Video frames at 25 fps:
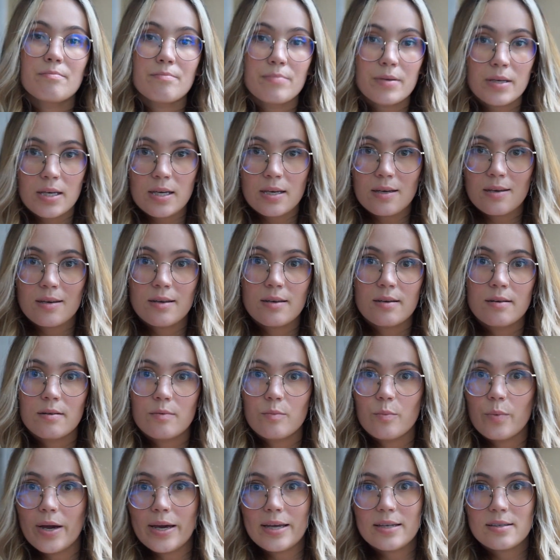be
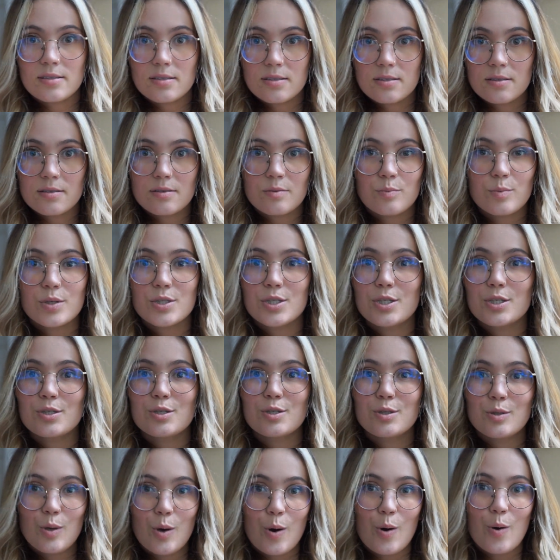waste, which is
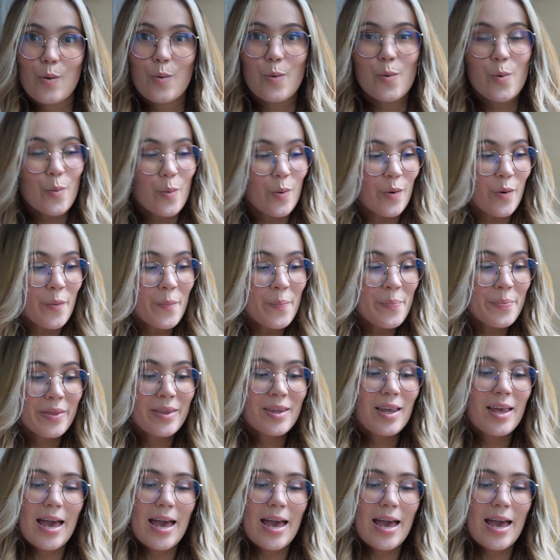so cool.